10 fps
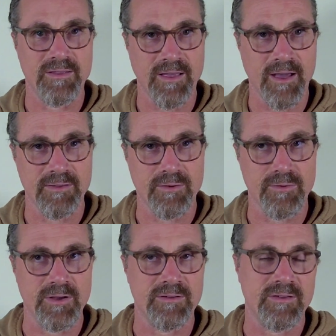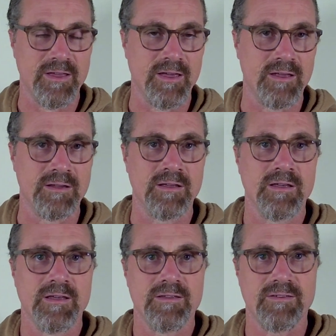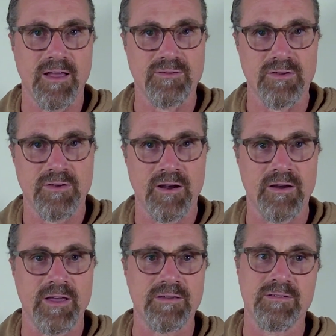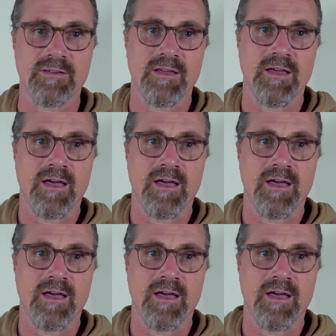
at 9 degrees in Sagittarius.